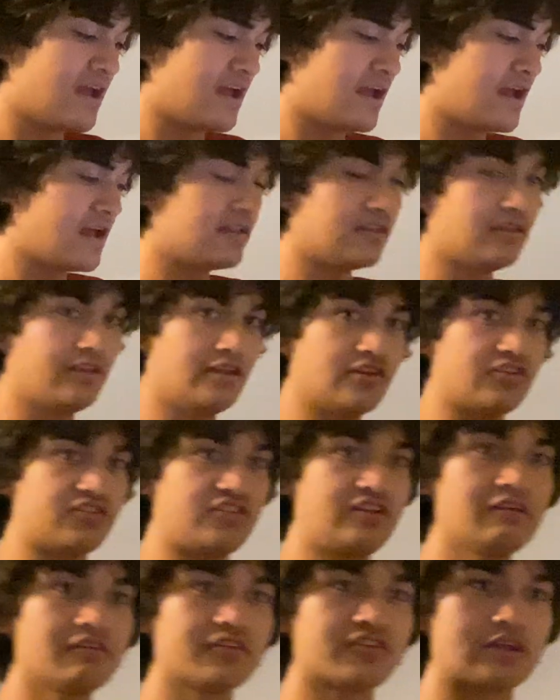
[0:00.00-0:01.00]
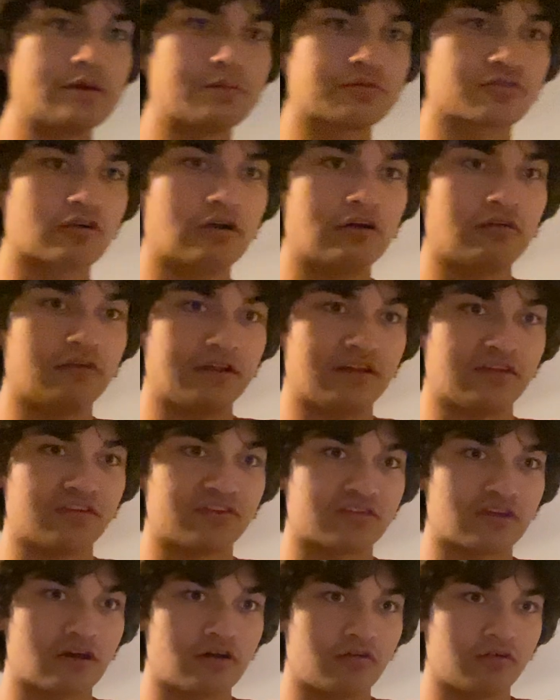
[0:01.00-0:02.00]
And the series keeps growing,
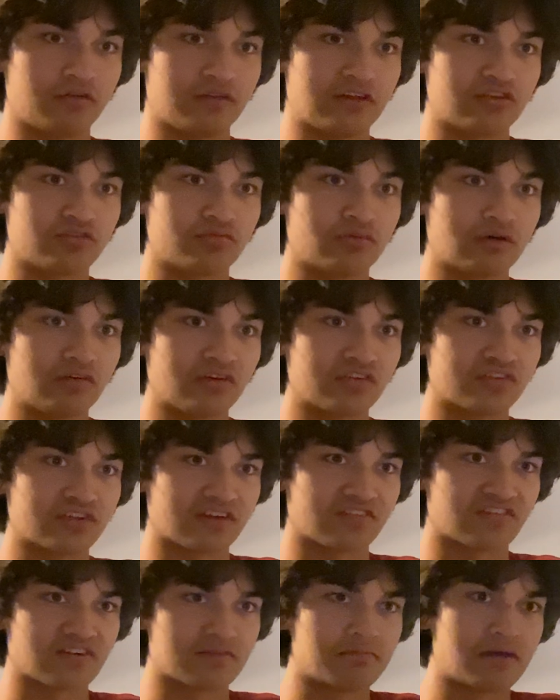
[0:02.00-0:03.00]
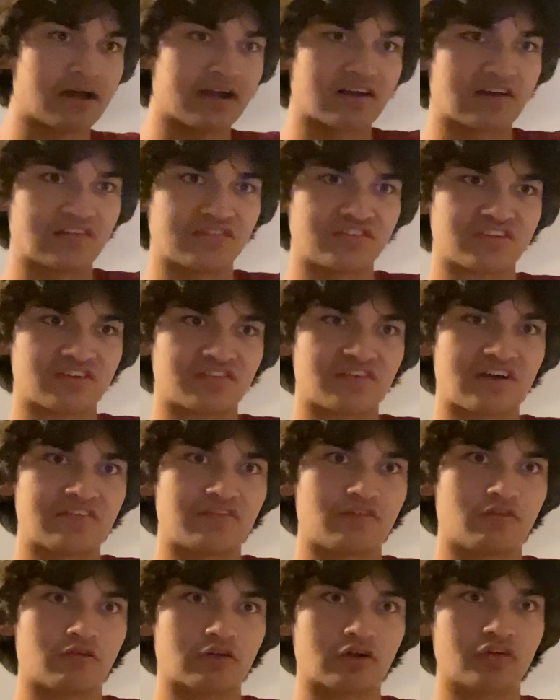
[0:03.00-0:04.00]
so this is what it looks like for Minecraft
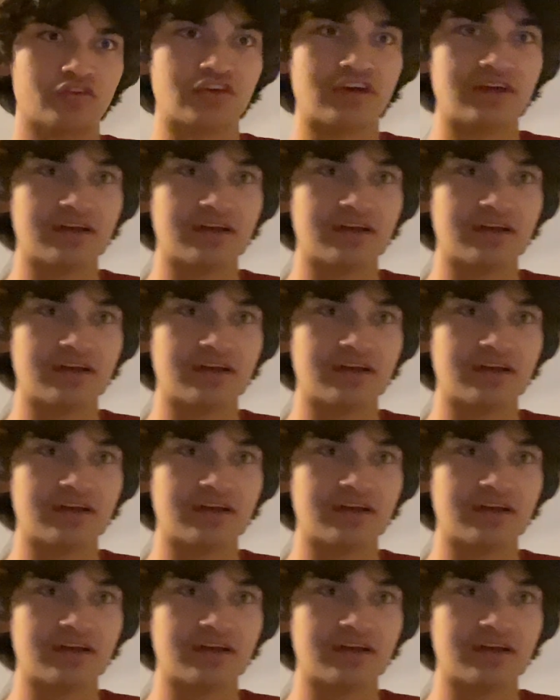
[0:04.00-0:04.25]
Survival World.